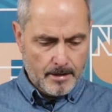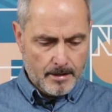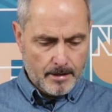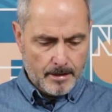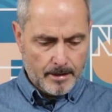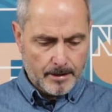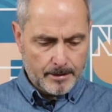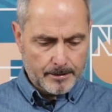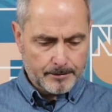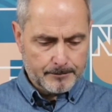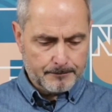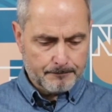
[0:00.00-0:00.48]

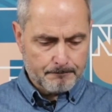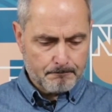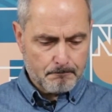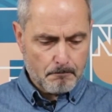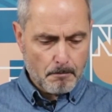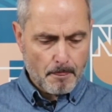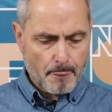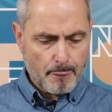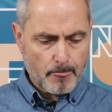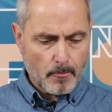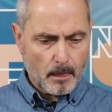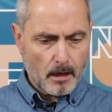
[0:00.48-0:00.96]

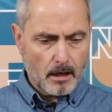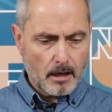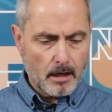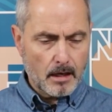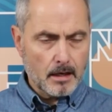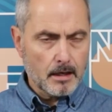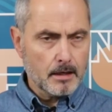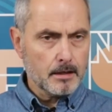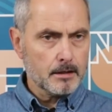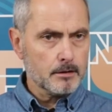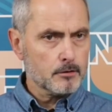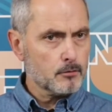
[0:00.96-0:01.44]

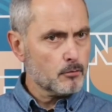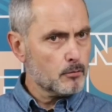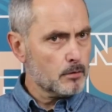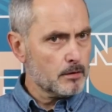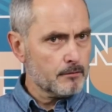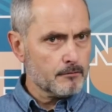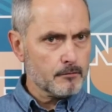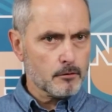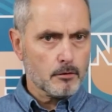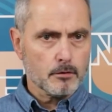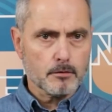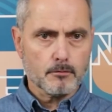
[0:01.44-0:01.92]
And
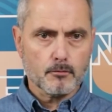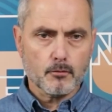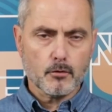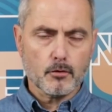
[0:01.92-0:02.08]
we've got